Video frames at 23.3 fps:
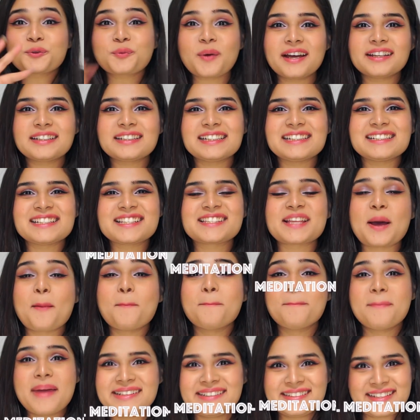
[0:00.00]
one is
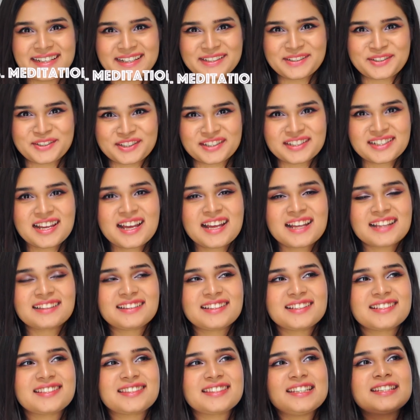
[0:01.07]
meditation.
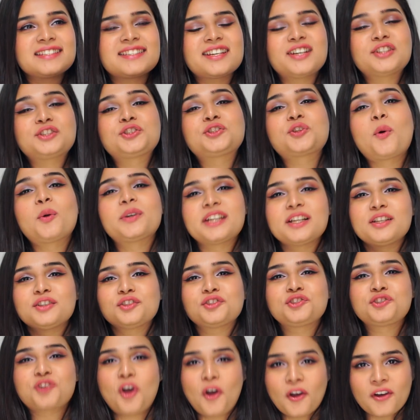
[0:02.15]
This is a total
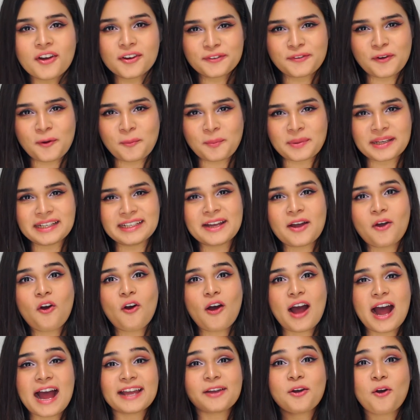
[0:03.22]
shocker for me.
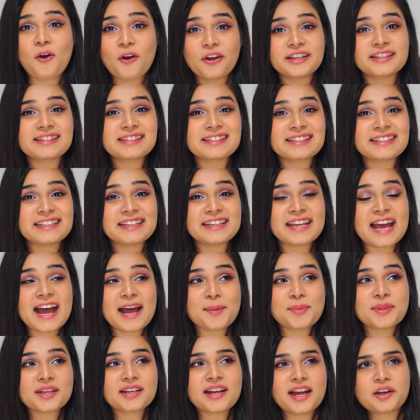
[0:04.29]
I honestly
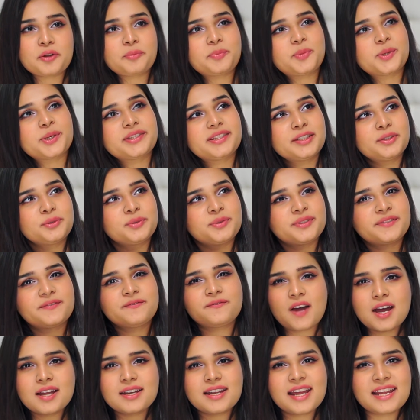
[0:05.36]
am the kind of person who's
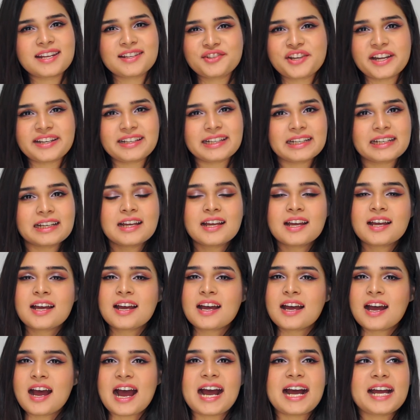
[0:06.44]
fun, energetic.
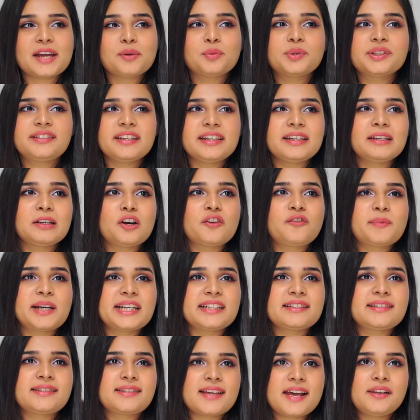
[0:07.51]
I would think of
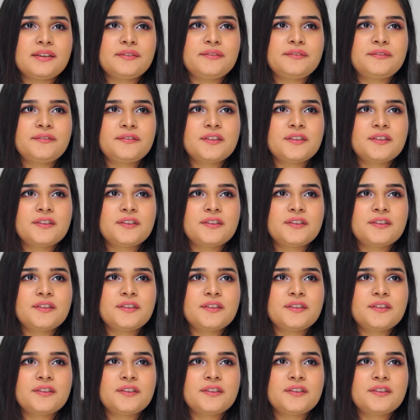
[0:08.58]
myself